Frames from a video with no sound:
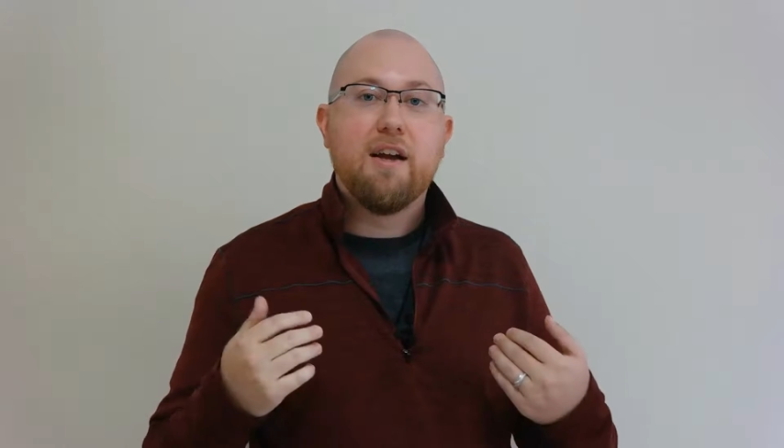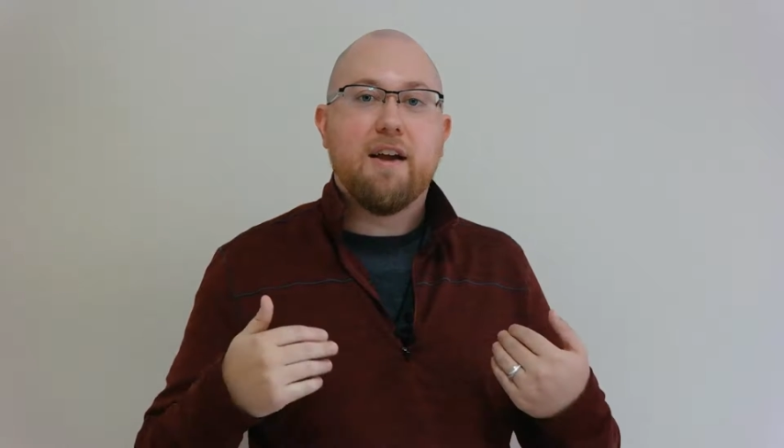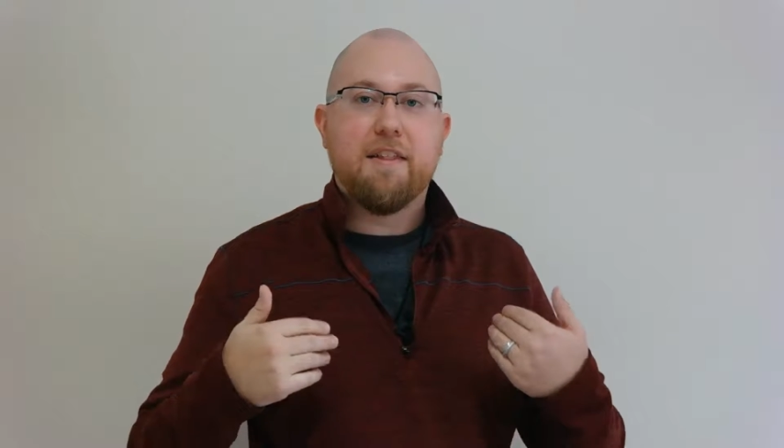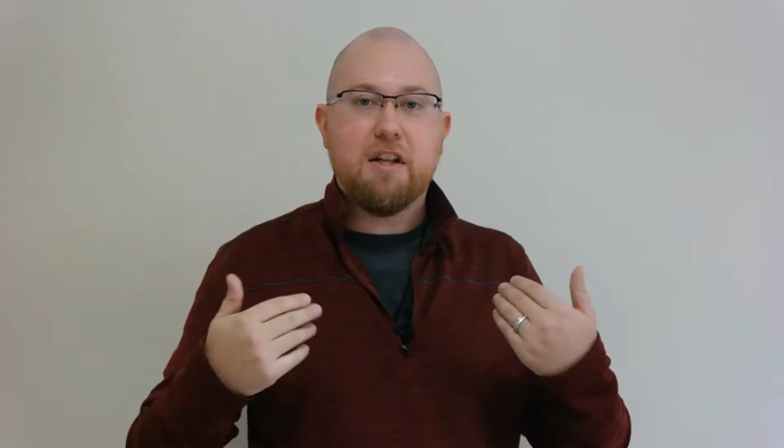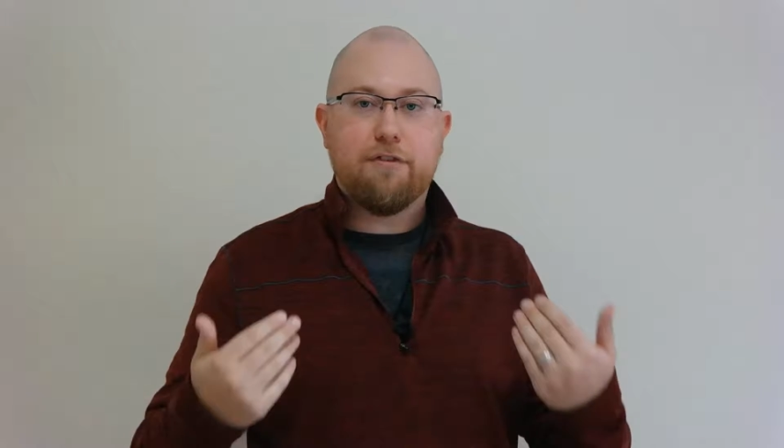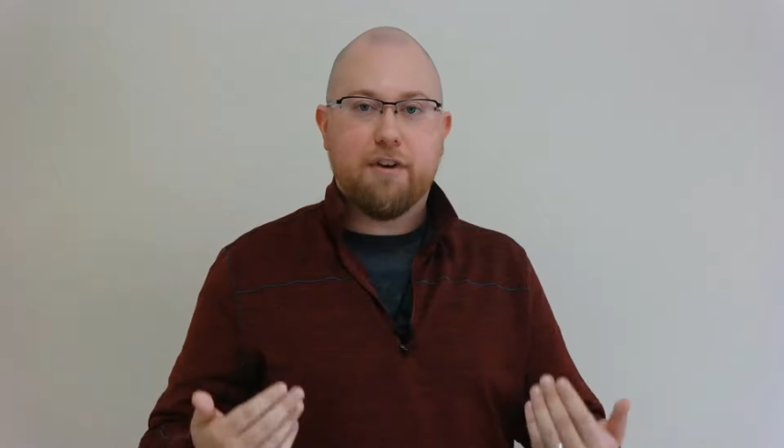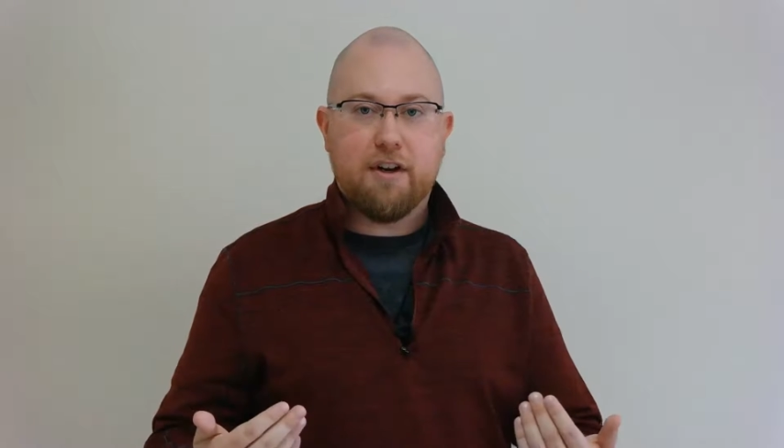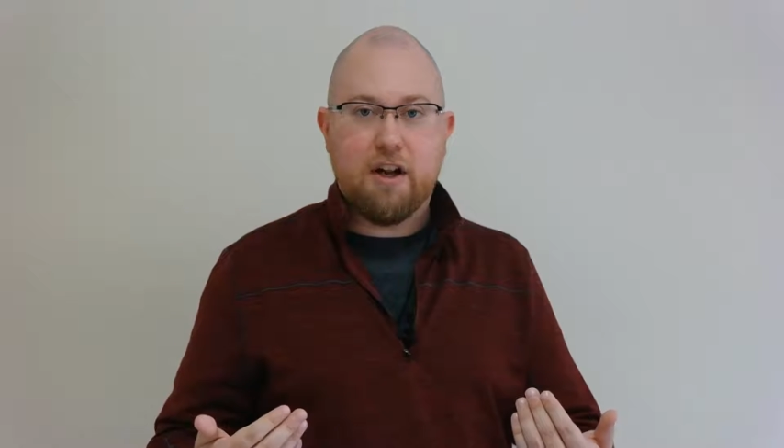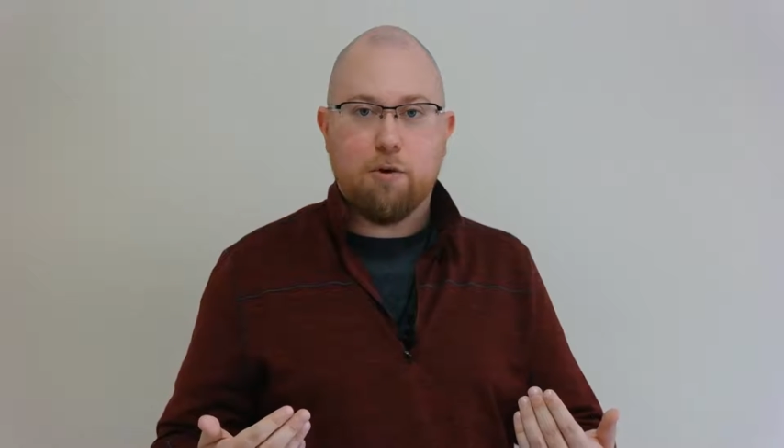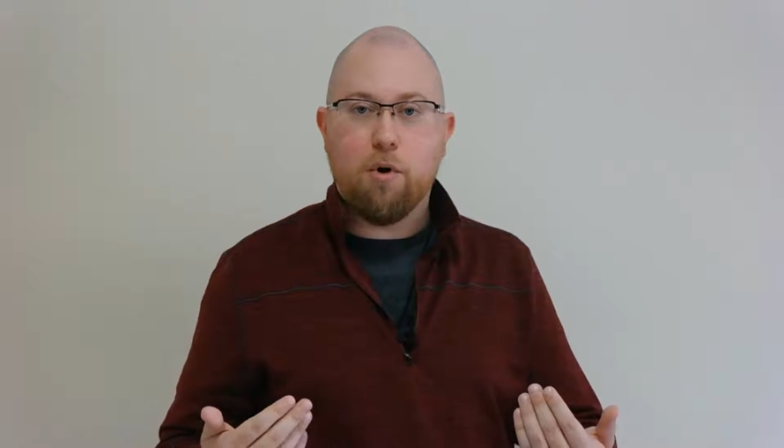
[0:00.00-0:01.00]
and then he
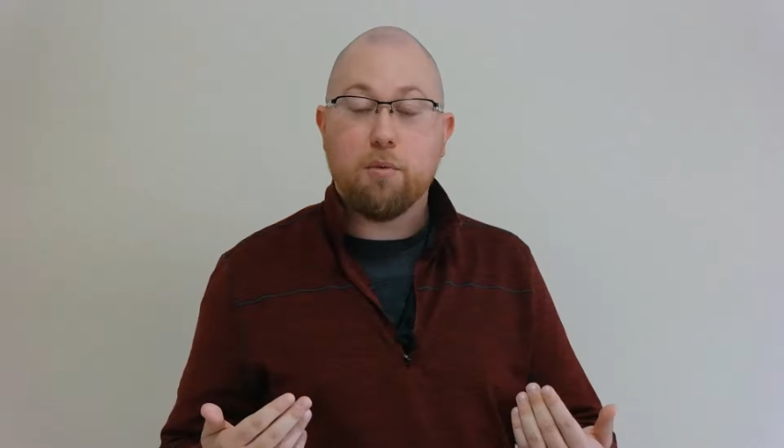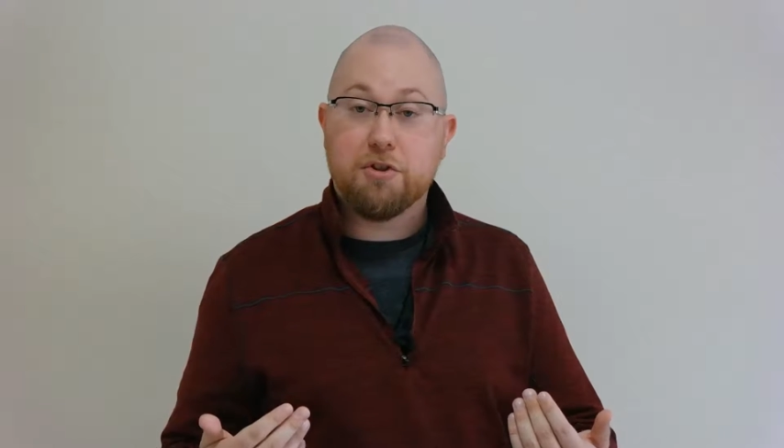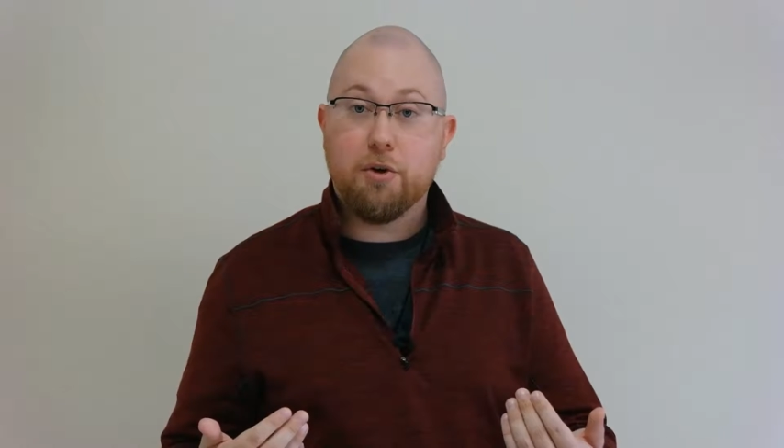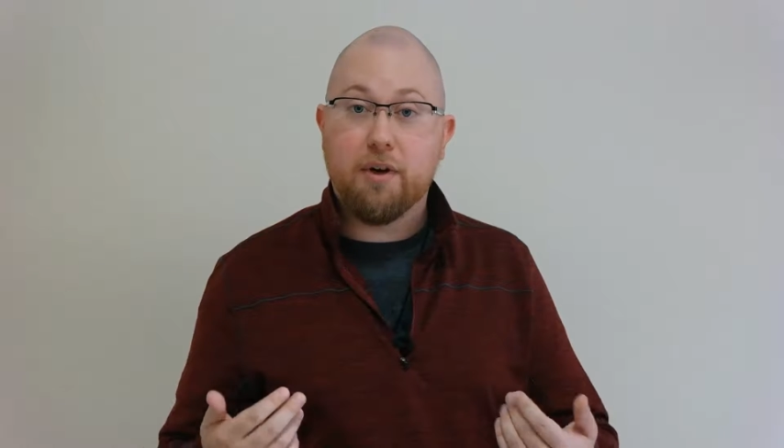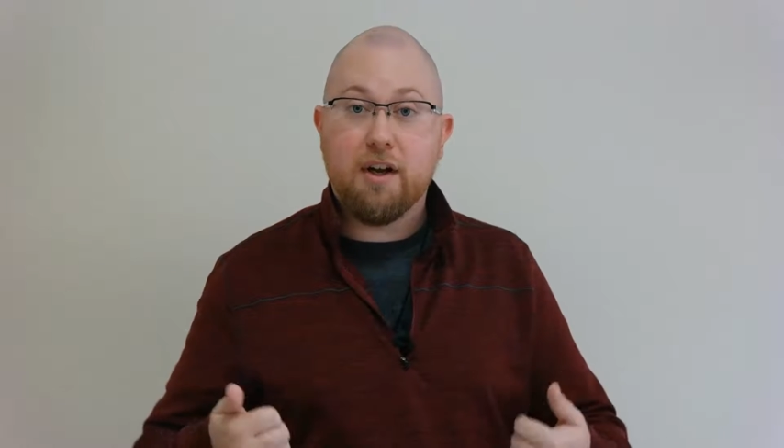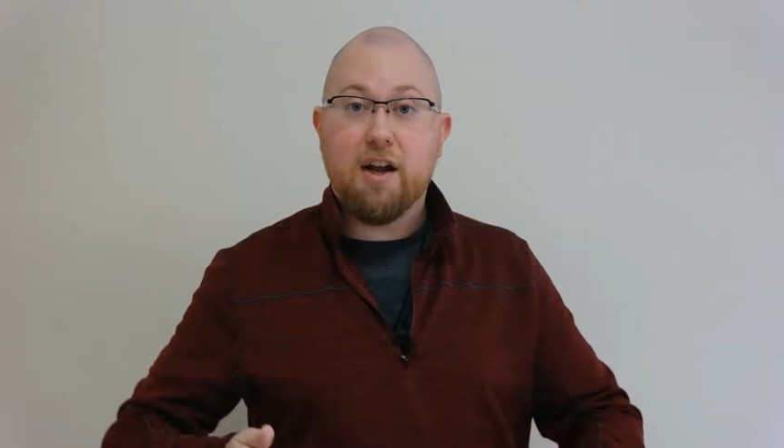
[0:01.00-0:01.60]
figured out what was going